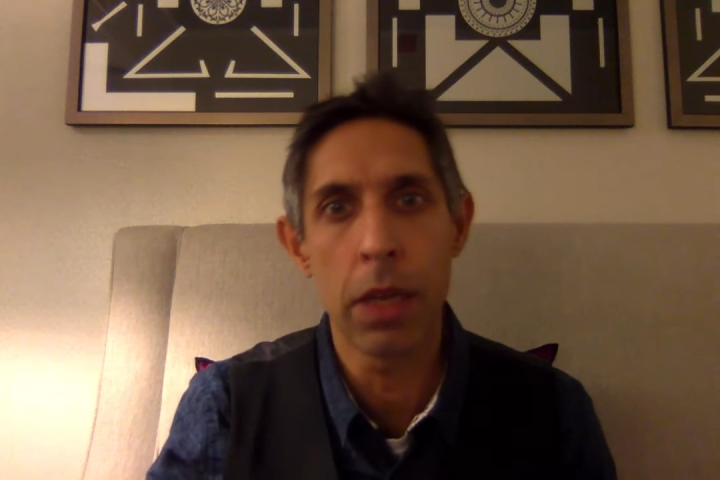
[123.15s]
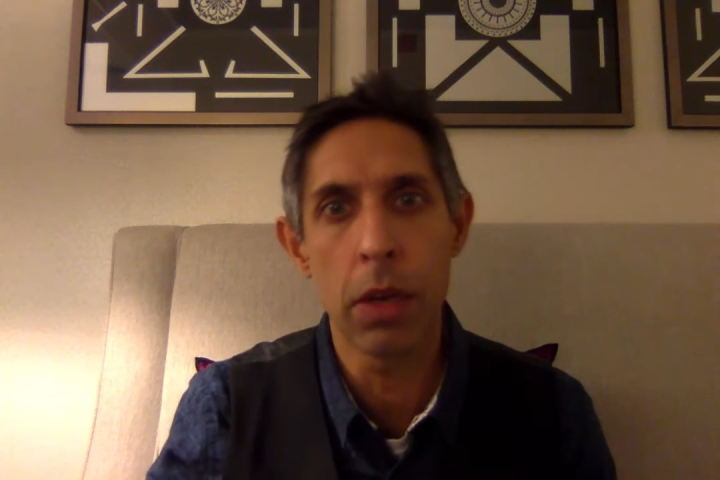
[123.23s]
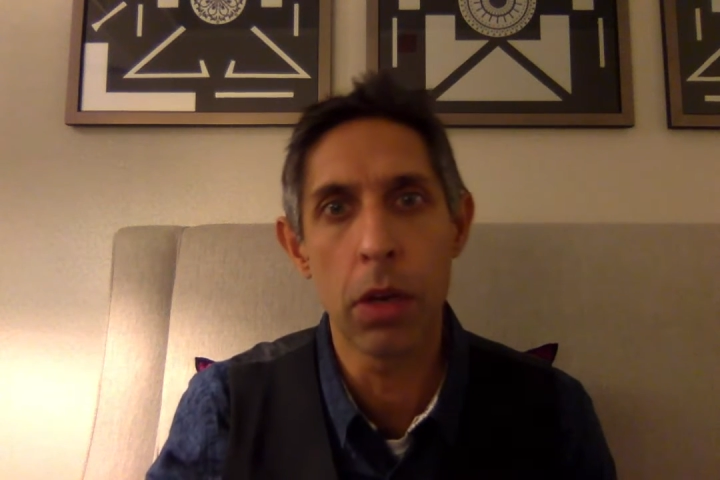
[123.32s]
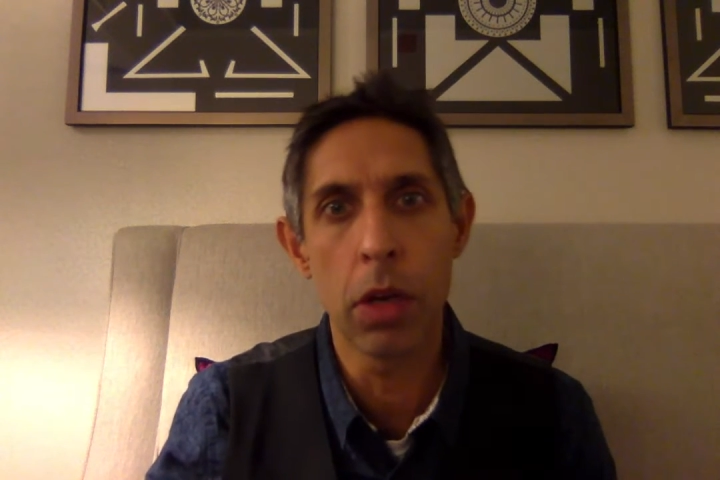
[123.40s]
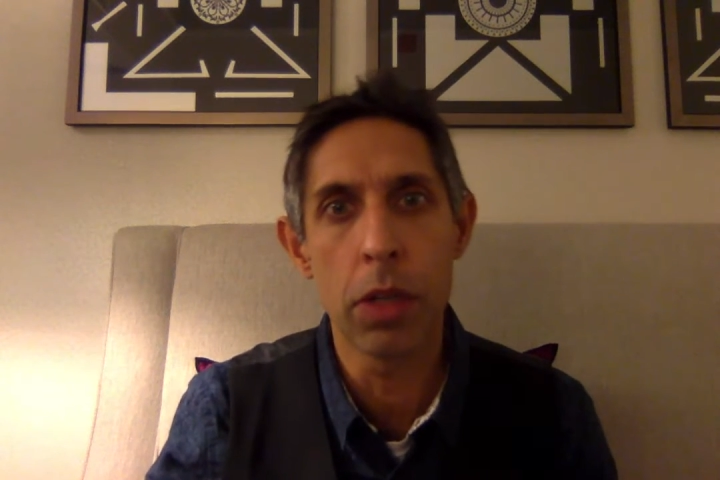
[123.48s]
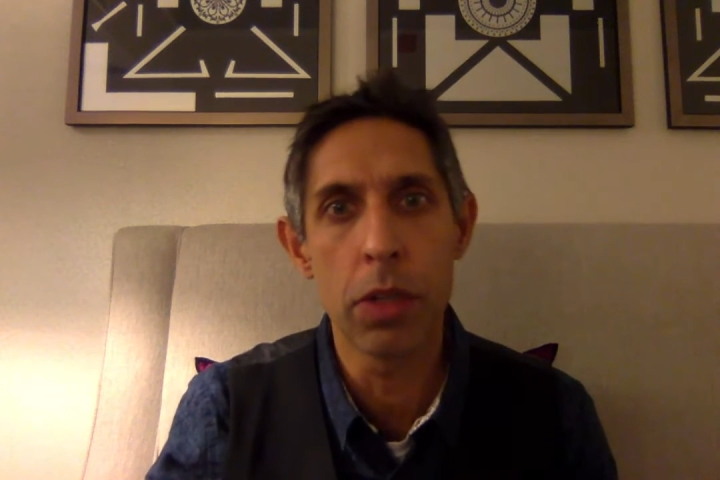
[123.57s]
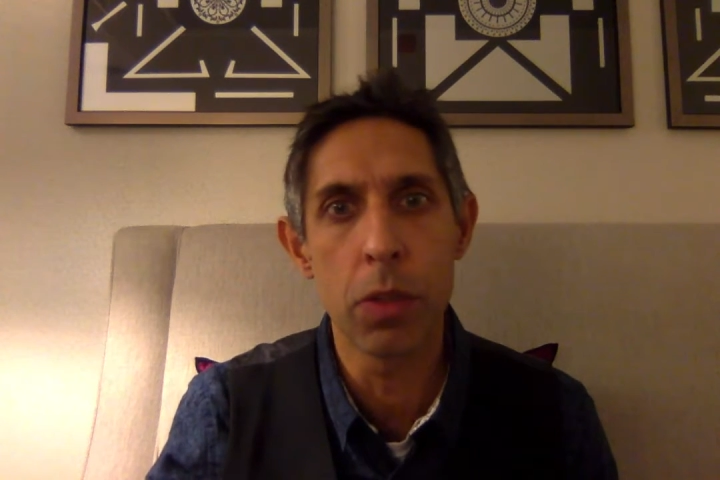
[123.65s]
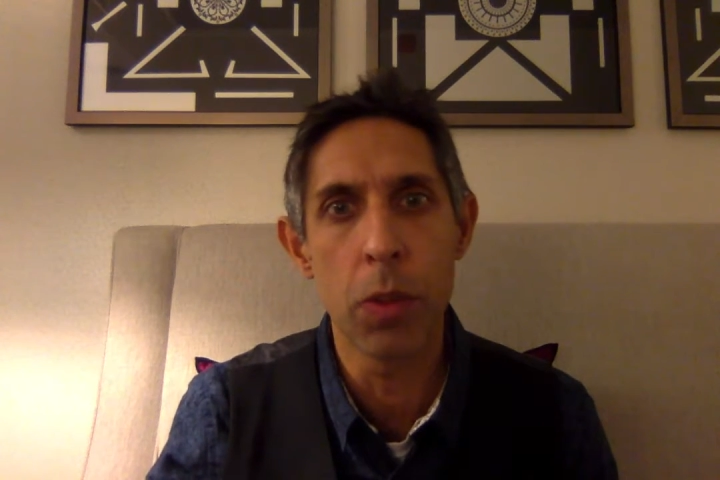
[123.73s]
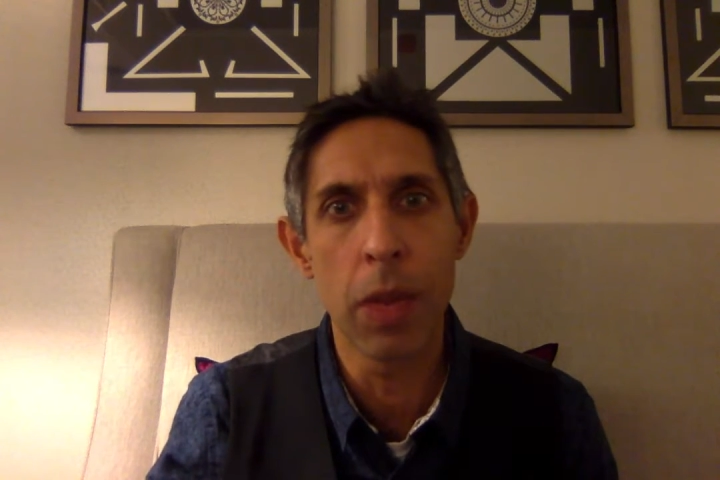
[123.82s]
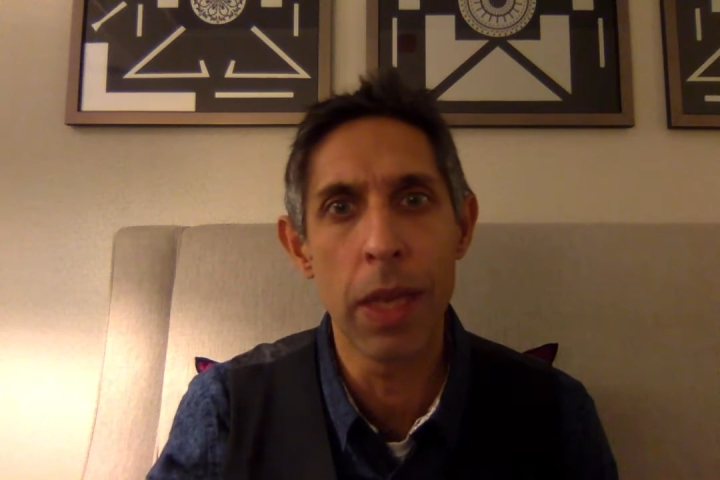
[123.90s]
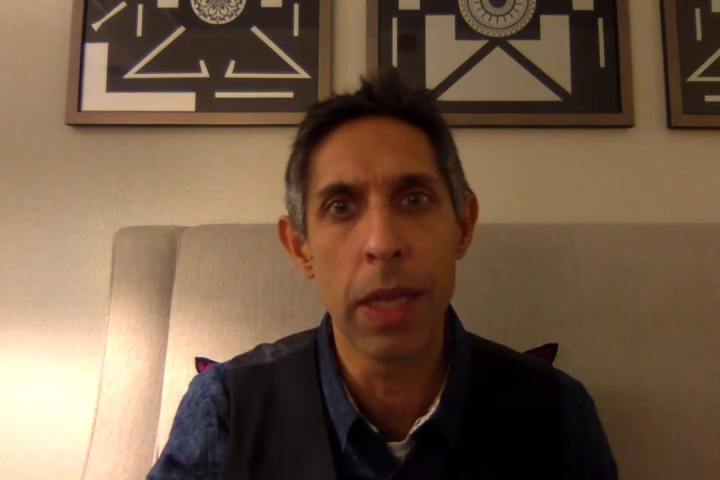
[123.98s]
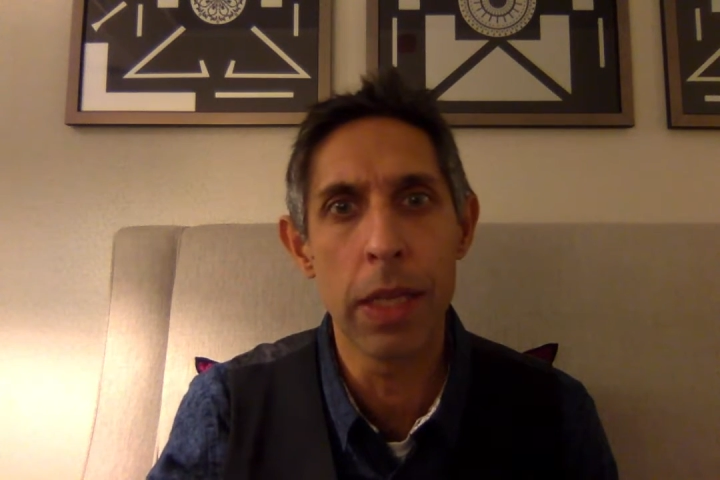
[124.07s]
our conscious, the
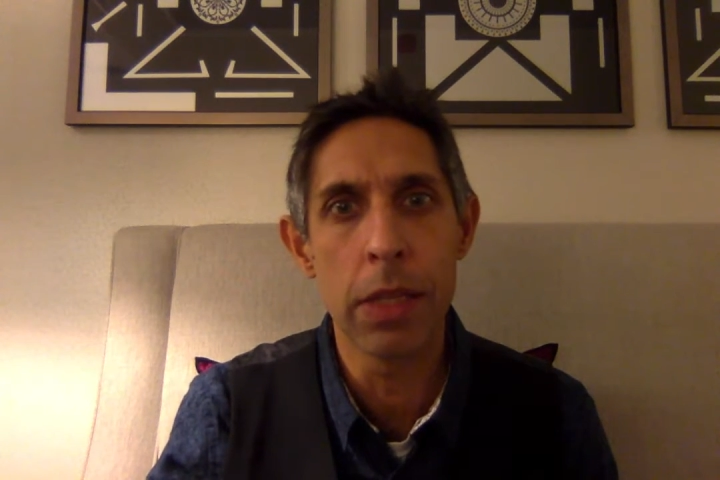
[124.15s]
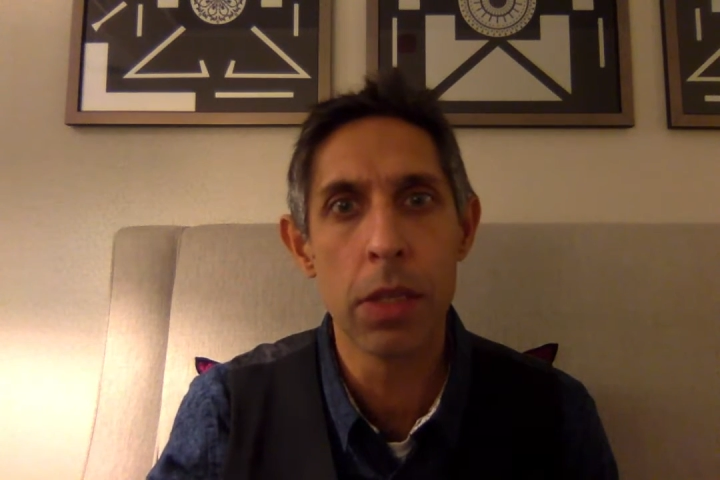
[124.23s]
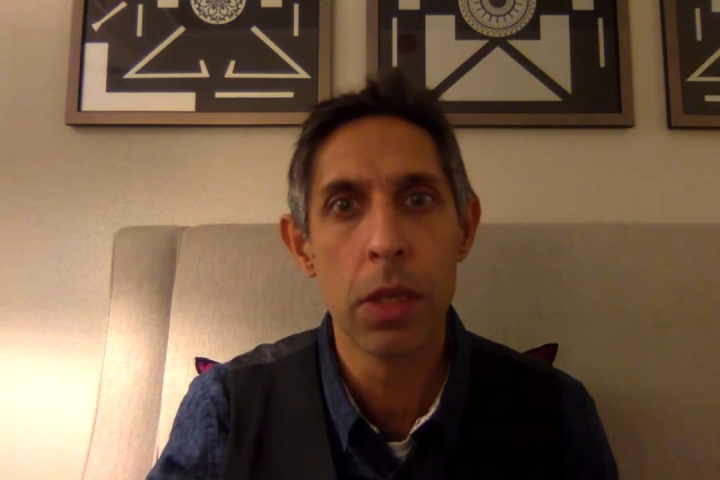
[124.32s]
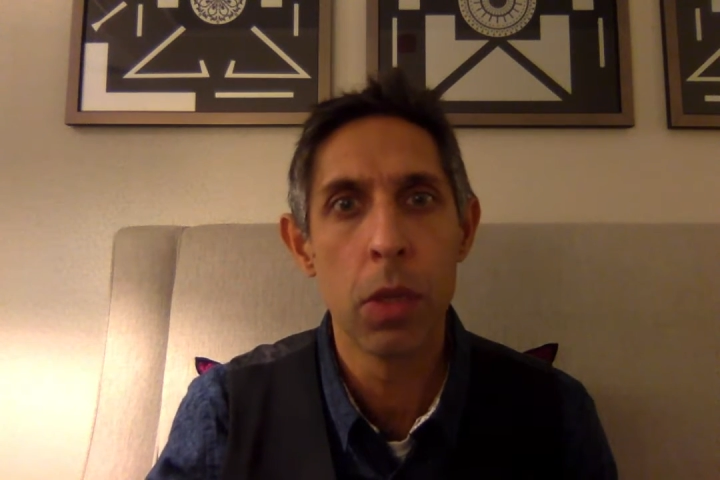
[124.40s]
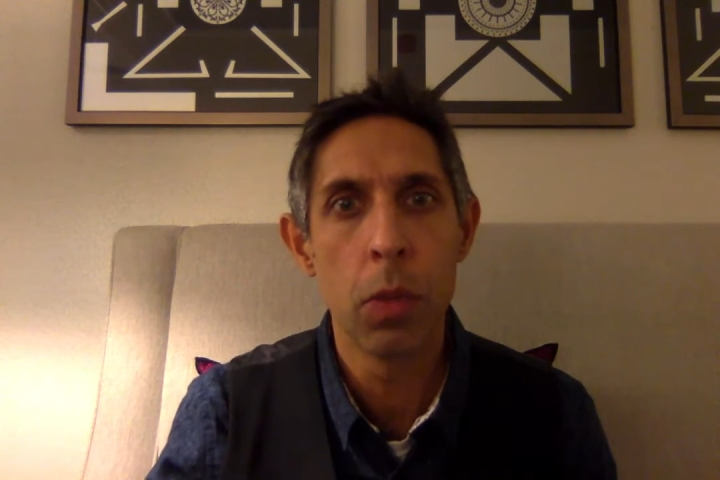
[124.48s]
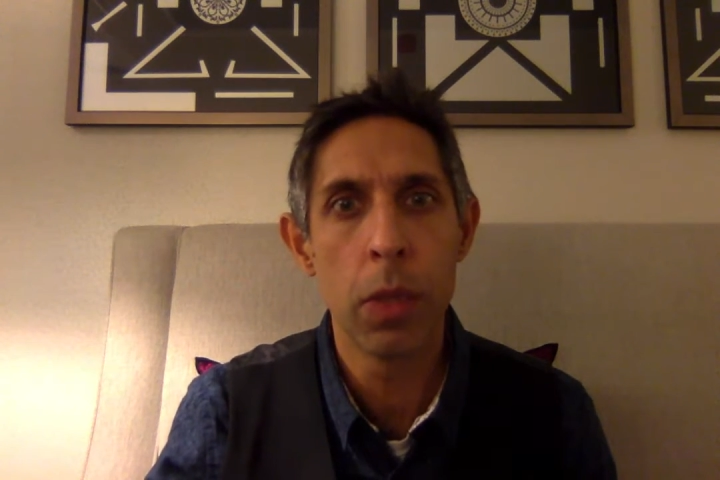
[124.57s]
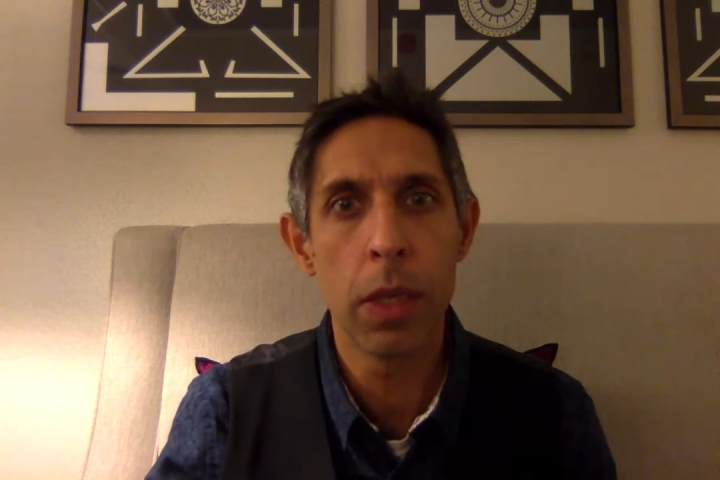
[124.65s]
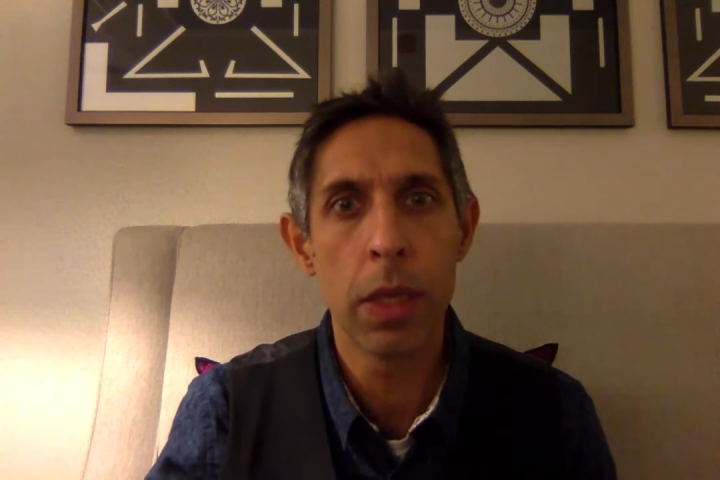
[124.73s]
way it is, we